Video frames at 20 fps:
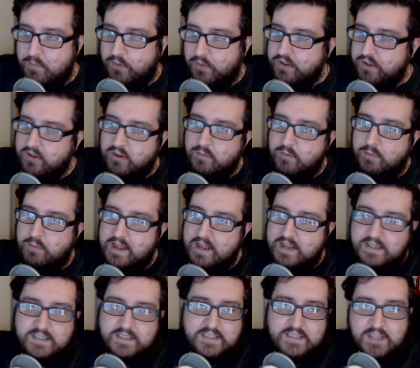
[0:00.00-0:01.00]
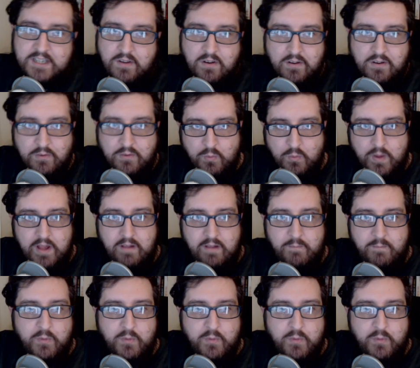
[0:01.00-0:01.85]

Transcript: or that you could play it solo as well,